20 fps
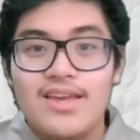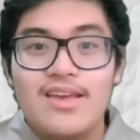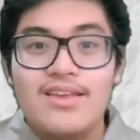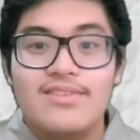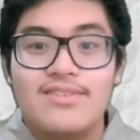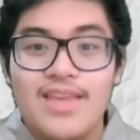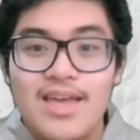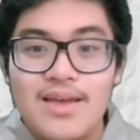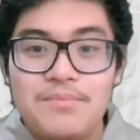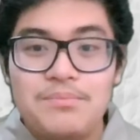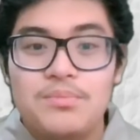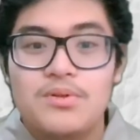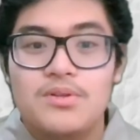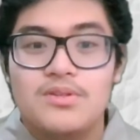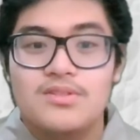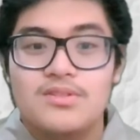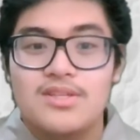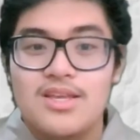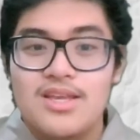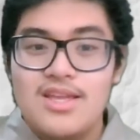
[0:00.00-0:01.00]
examples.
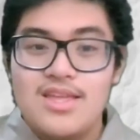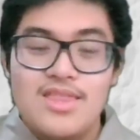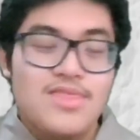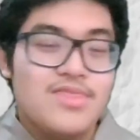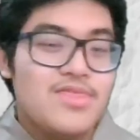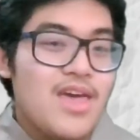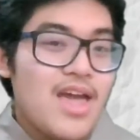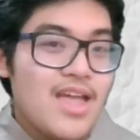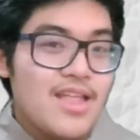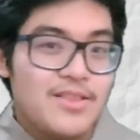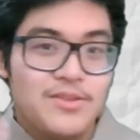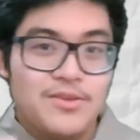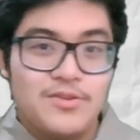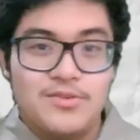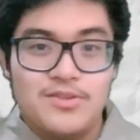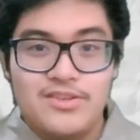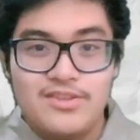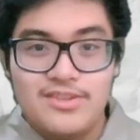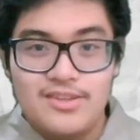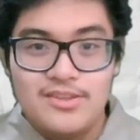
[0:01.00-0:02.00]
Then
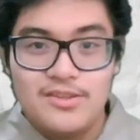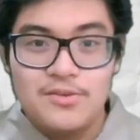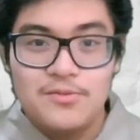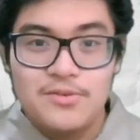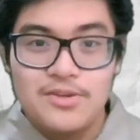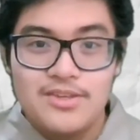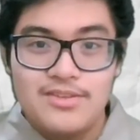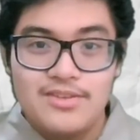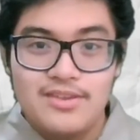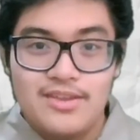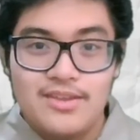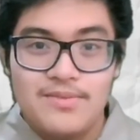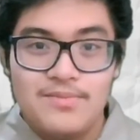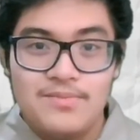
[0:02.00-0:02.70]
you'll see the reason.